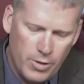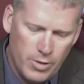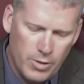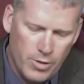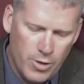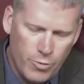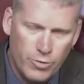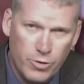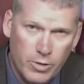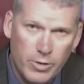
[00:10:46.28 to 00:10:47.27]
No,
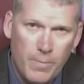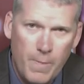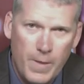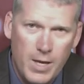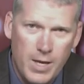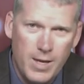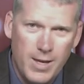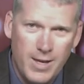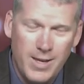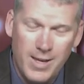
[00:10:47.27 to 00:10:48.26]
sir.
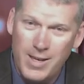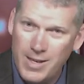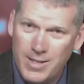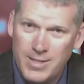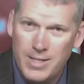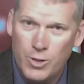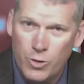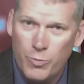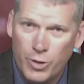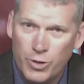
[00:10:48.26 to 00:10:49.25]
He is his
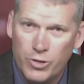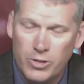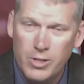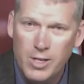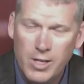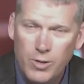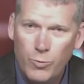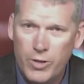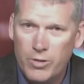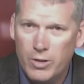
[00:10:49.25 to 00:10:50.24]
own person.
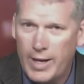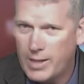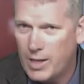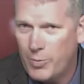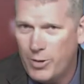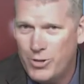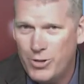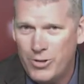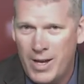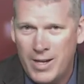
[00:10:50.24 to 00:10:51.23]
Whether you like that
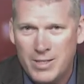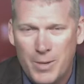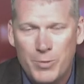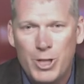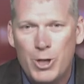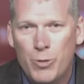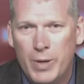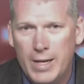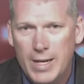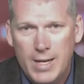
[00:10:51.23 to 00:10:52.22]
person or not is up to you,
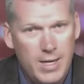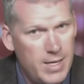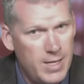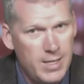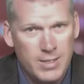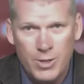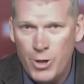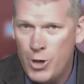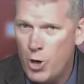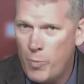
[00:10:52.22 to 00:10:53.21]
but he is
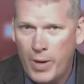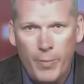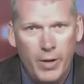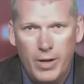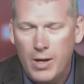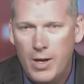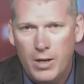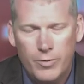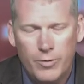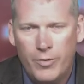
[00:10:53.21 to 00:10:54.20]
no puppet
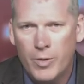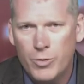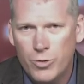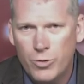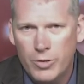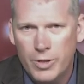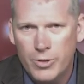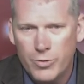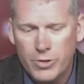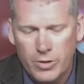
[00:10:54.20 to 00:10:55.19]
of the pharmaceutical
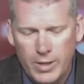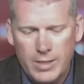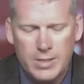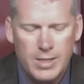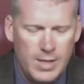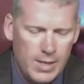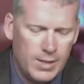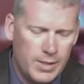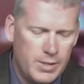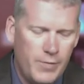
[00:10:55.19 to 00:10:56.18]
industry. So let's
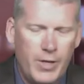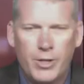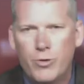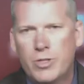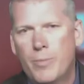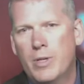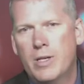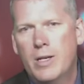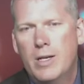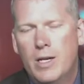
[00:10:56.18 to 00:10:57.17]
see if he can do
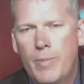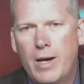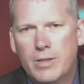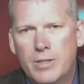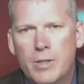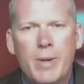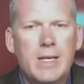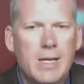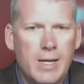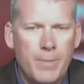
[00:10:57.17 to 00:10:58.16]
something about this. In the
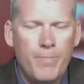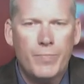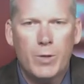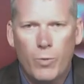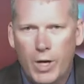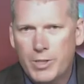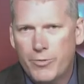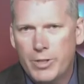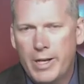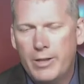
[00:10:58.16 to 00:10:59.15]
meantime, watch
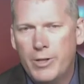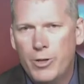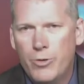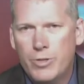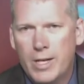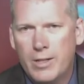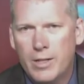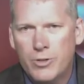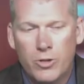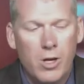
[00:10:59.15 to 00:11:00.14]
for daily news
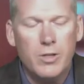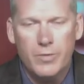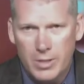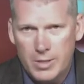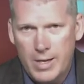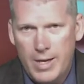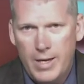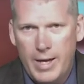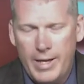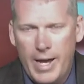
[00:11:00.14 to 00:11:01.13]
headlines on all of this at